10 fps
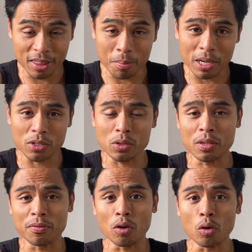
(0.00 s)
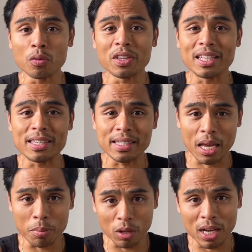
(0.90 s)
the muscles involved in
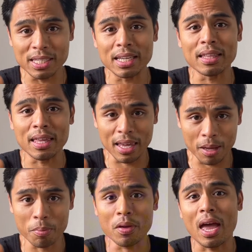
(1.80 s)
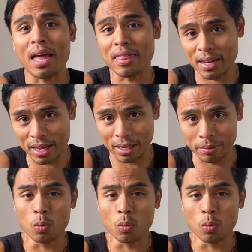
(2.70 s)
stabilizing the hip and the knee.